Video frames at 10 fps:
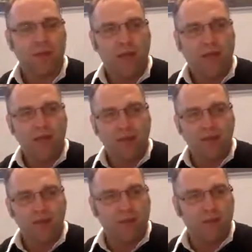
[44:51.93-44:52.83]
I'm
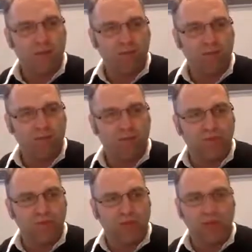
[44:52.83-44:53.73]
kind of
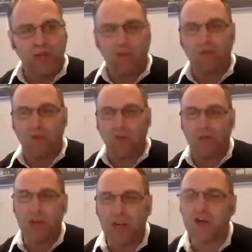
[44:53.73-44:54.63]
solidly involved
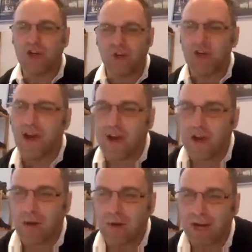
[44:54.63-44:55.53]
in industry right
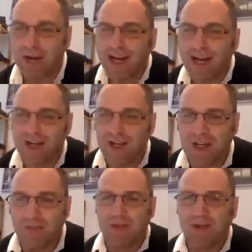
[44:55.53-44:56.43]
now, but I like to
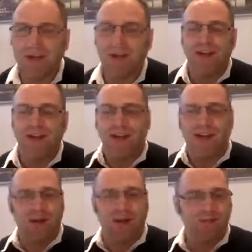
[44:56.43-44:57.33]
keep
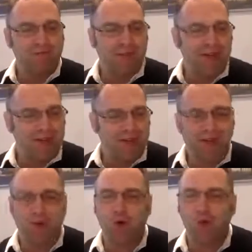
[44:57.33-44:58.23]
a
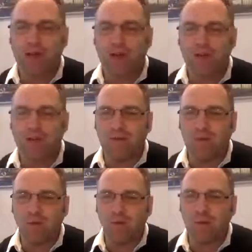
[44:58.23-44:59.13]
toe in the
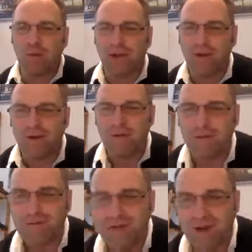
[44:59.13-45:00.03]
pool of
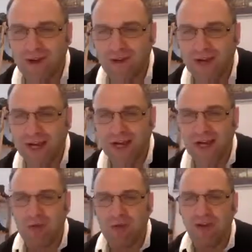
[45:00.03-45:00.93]

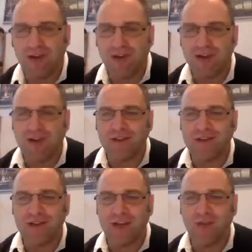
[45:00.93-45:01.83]
academia and
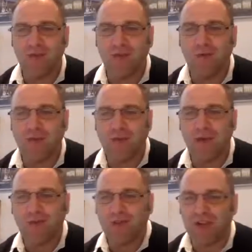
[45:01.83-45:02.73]
staying involved in
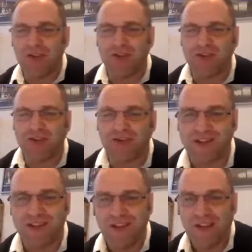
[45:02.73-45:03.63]
conversations as best
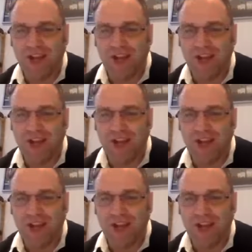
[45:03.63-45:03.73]
I